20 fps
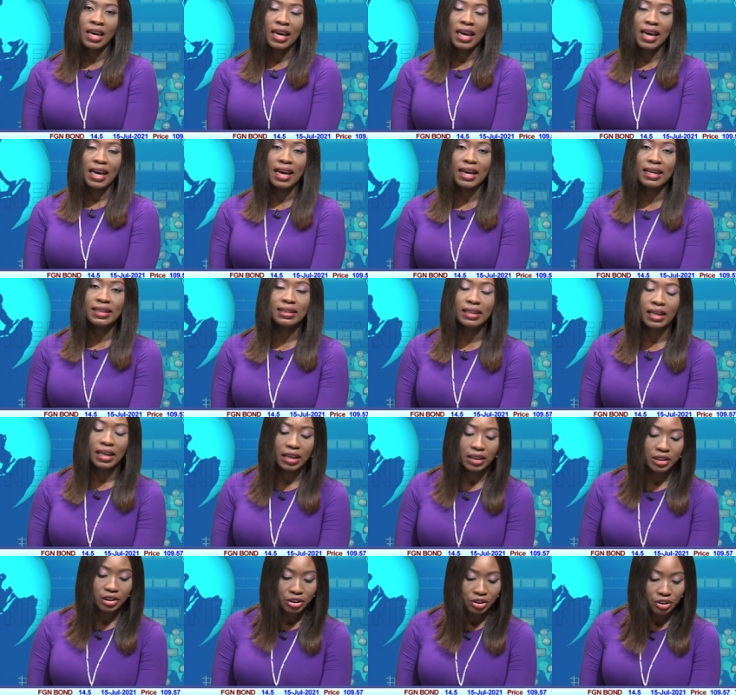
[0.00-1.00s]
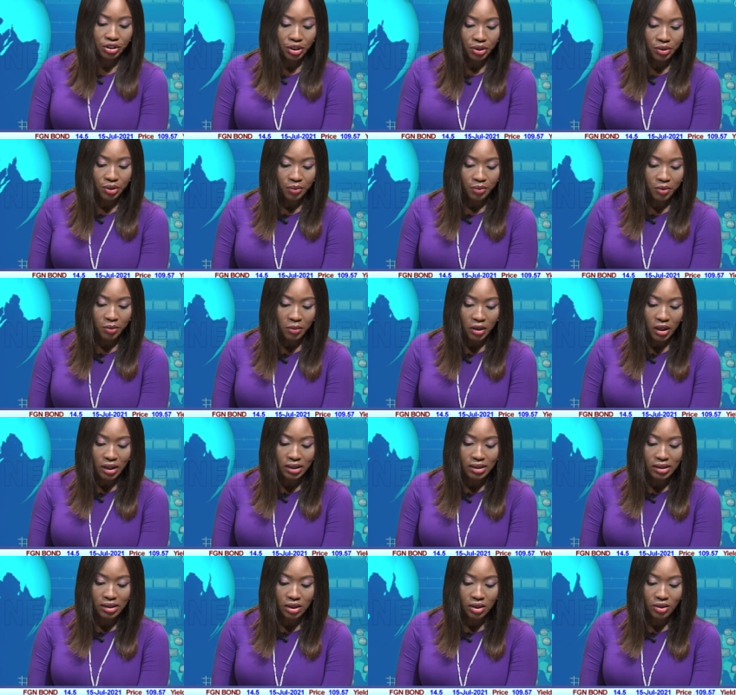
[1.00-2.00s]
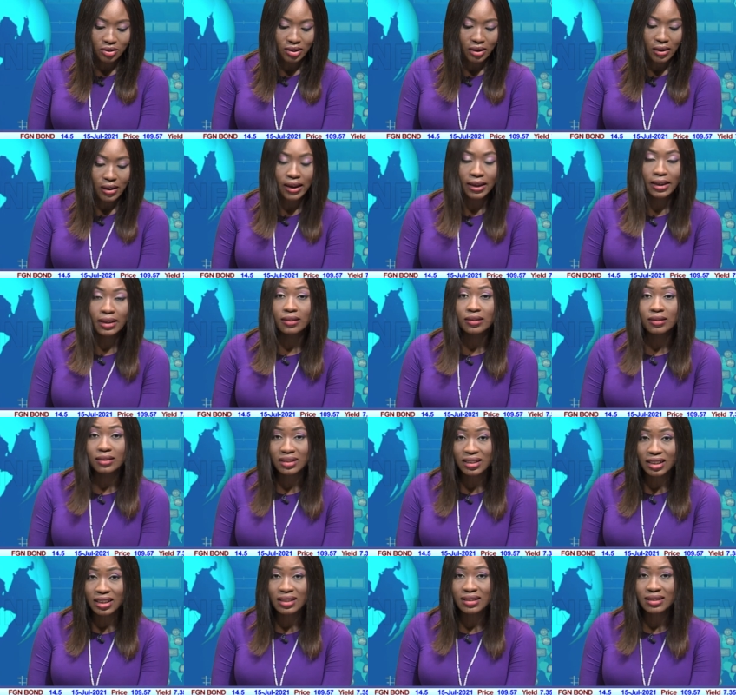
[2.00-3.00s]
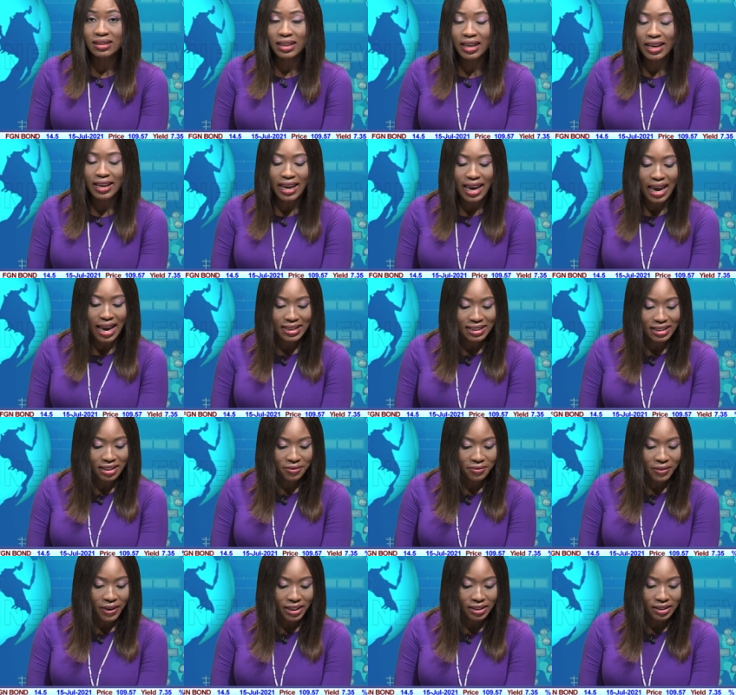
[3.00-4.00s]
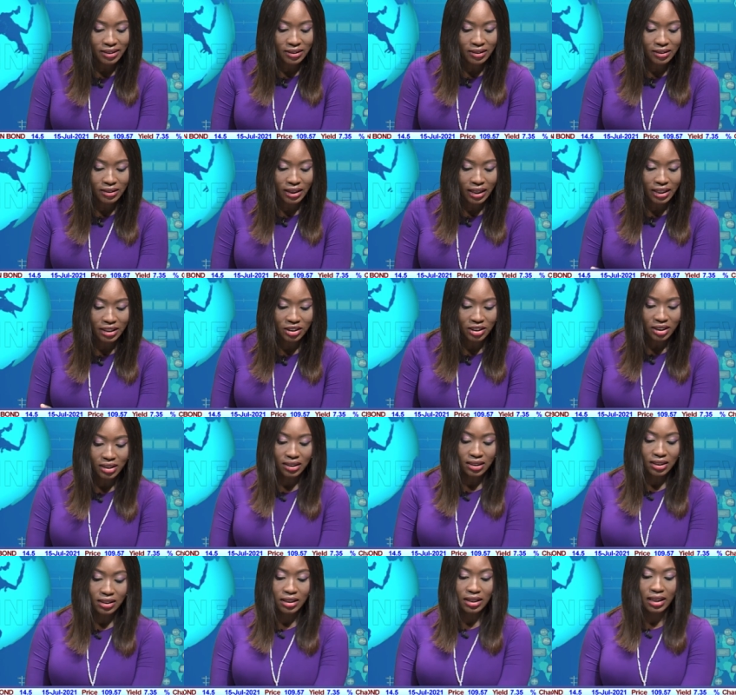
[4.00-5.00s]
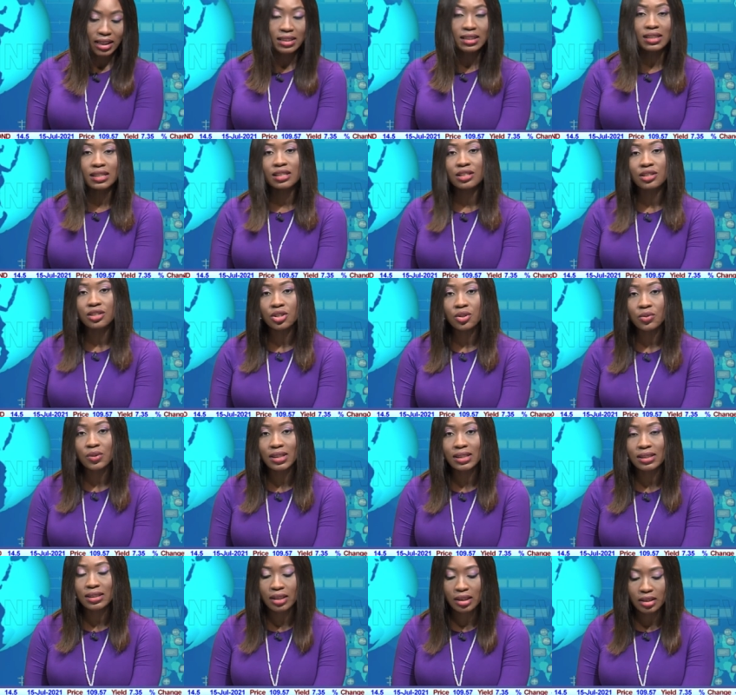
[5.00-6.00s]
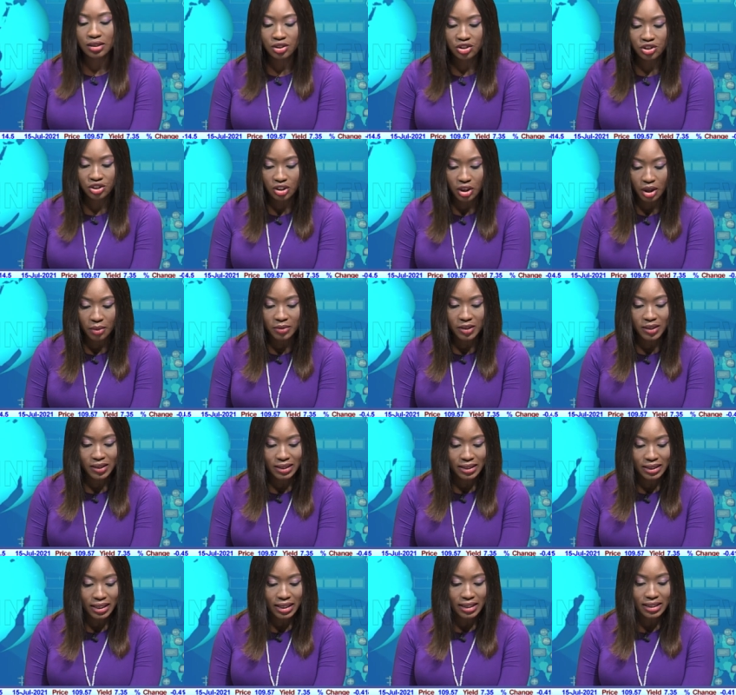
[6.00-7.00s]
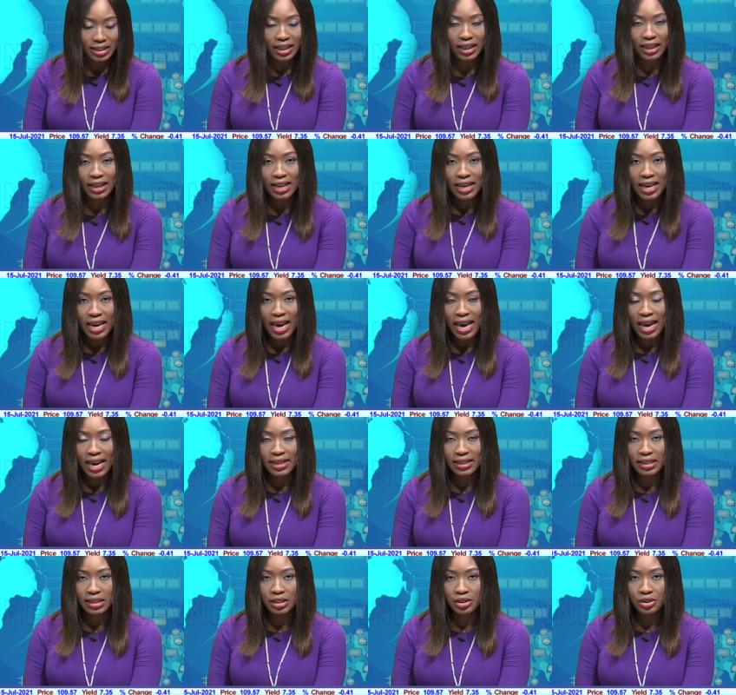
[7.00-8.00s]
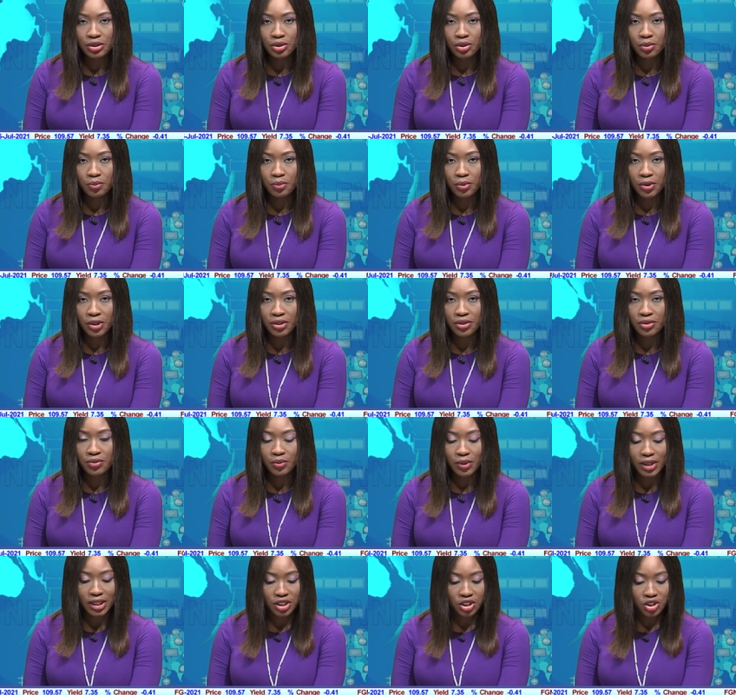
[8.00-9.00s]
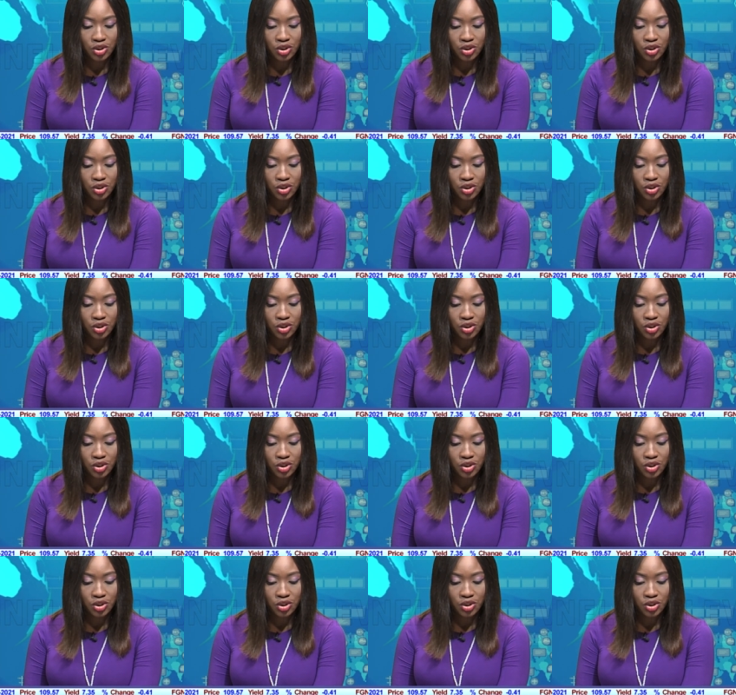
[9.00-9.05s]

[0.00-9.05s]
And in Europe, the markets closed higher on Thursday as investors digested the latest U.S. jobless data and a $2.3